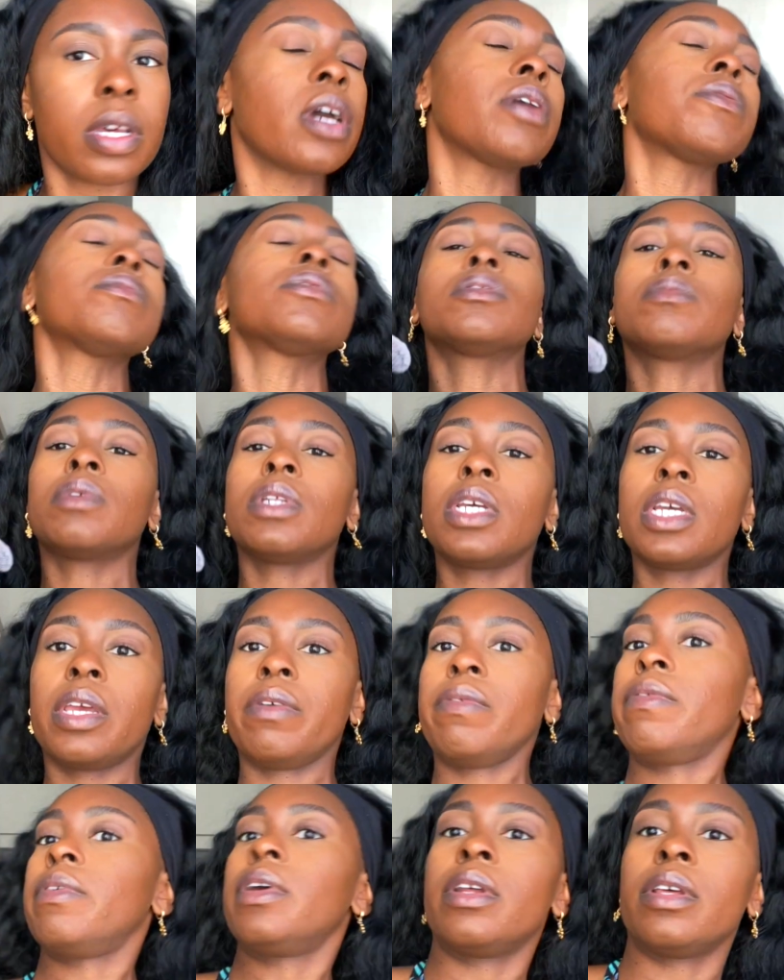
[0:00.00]
I always want to
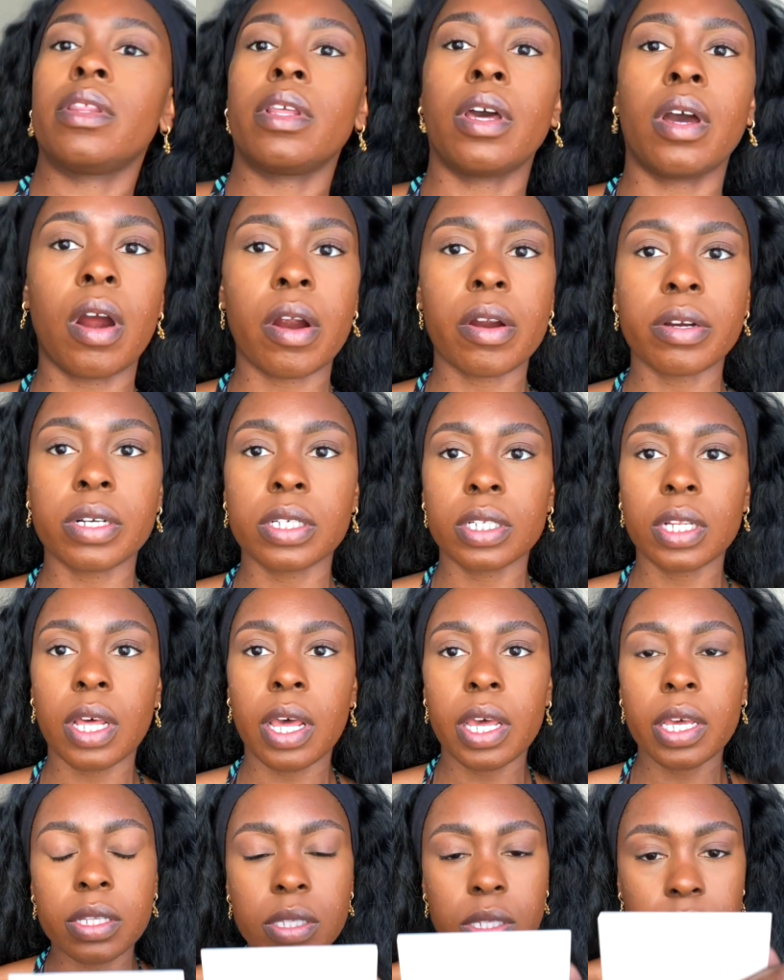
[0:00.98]
get rid of the harsh
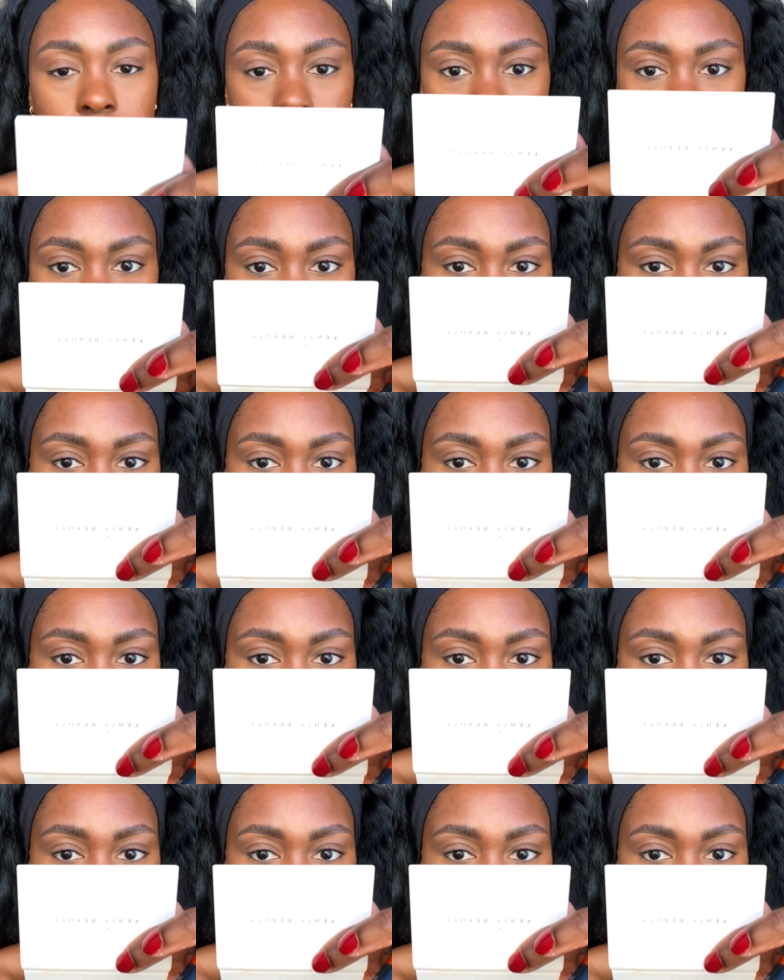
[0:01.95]
lines.